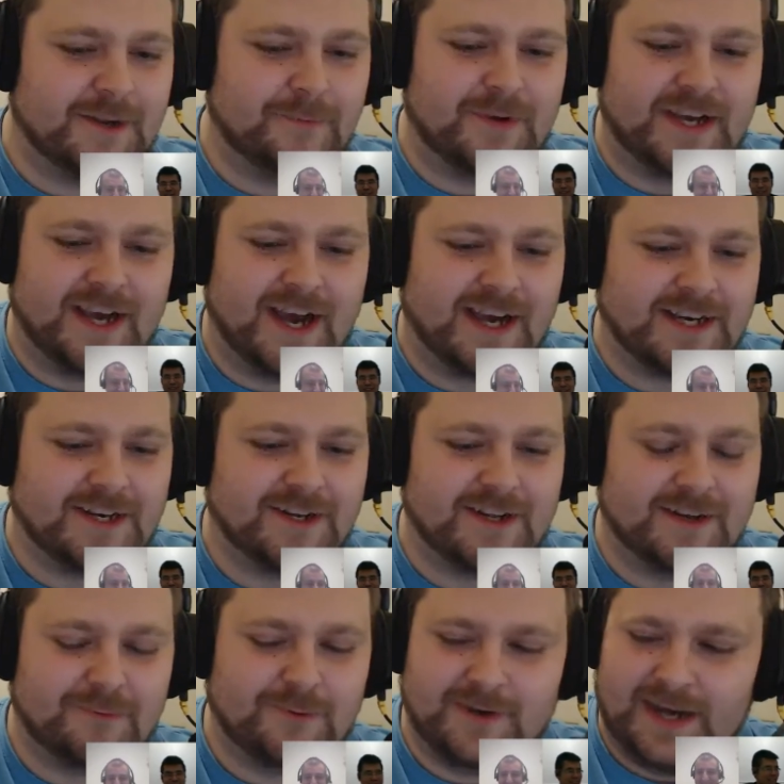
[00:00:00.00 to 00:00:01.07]
it be?
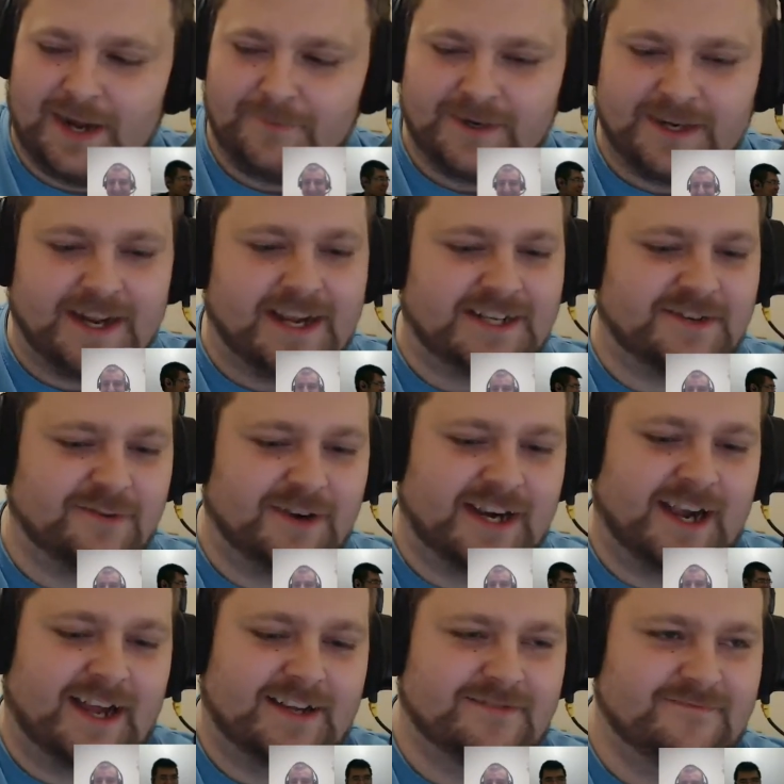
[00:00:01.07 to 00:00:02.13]
How many days do I
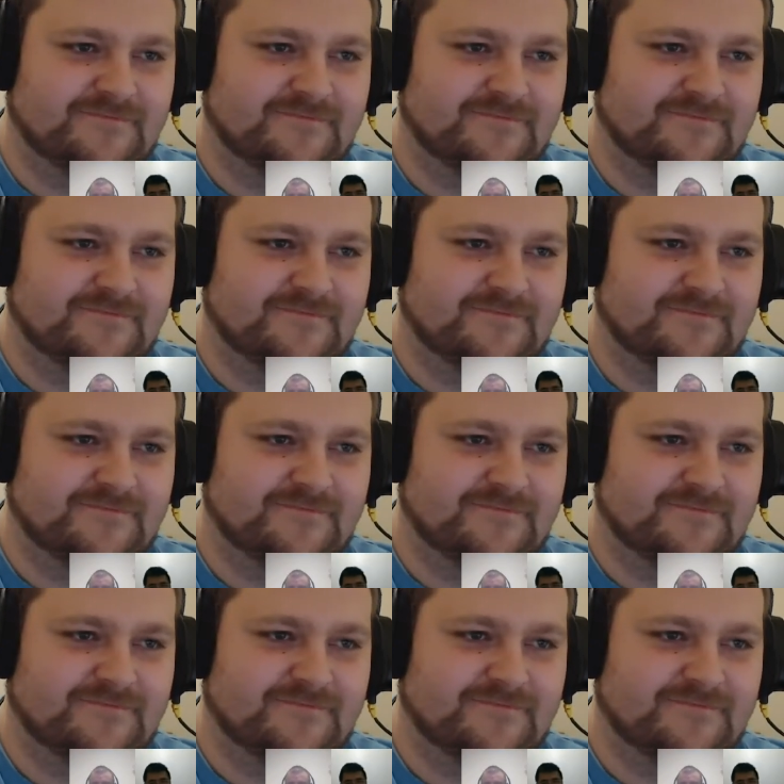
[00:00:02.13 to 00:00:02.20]
got?